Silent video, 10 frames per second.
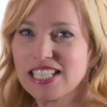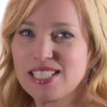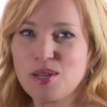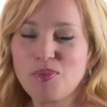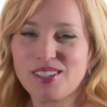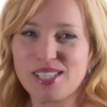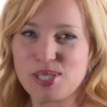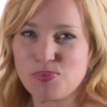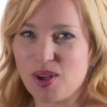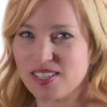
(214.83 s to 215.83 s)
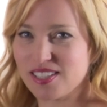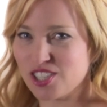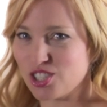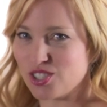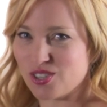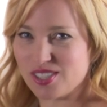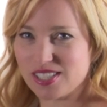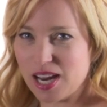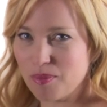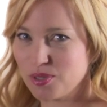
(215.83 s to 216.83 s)
Typically, spa sessions are
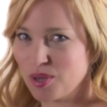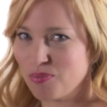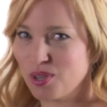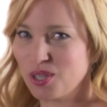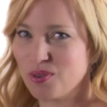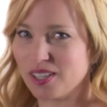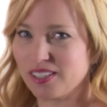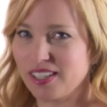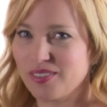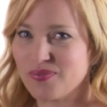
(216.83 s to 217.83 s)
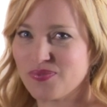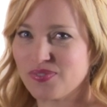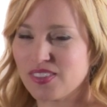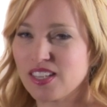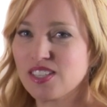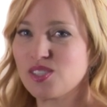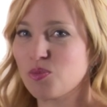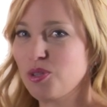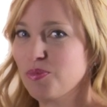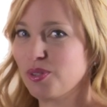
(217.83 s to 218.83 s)
snapped up pretty quickly. So
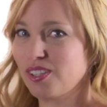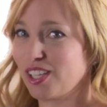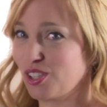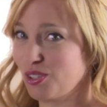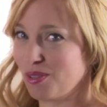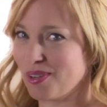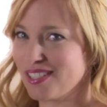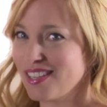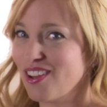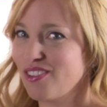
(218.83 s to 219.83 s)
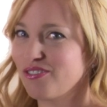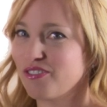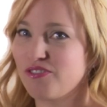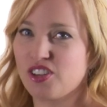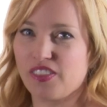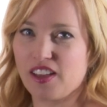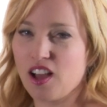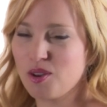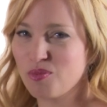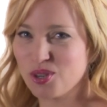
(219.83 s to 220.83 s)
people, including myself, feel the
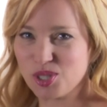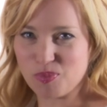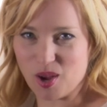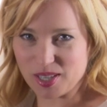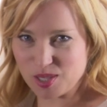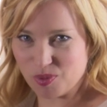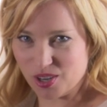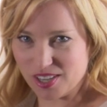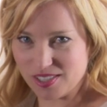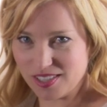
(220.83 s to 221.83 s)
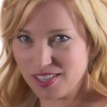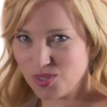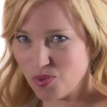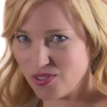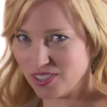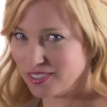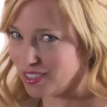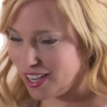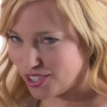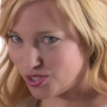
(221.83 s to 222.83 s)
onboard spa experience is worth a
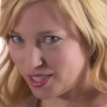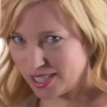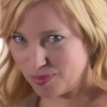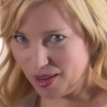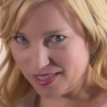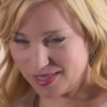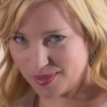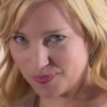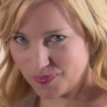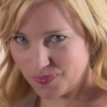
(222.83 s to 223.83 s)
little extra expense.